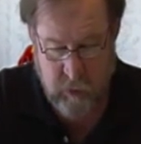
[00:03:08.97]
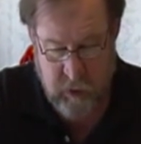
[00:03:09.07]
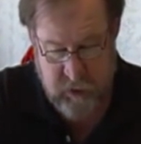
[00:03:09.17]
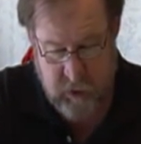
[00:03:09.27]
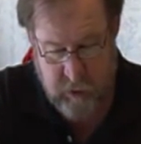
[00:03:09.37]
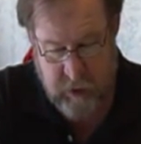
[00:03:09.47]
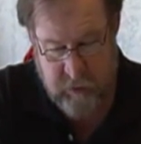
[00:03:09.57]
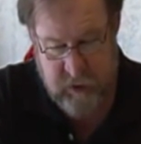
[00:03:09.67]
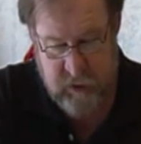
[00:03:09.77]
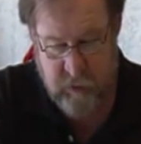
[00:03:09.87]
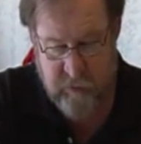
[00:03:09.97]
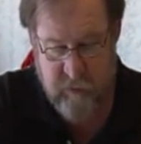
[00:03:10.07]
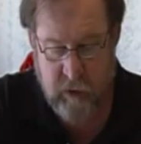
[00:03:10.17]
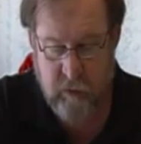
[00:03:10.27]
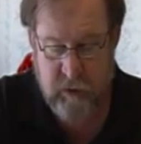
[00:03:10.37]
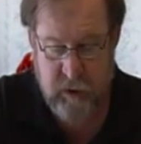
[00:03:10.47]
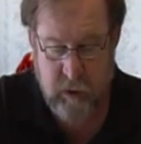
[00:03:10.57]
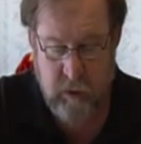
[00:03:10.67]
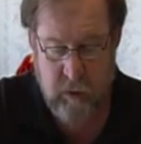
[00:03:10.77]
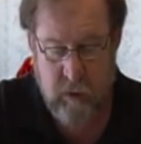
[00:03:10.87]
we're going to slow down this sweep
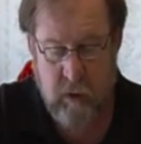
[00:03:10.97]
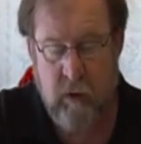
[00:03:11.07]
frequency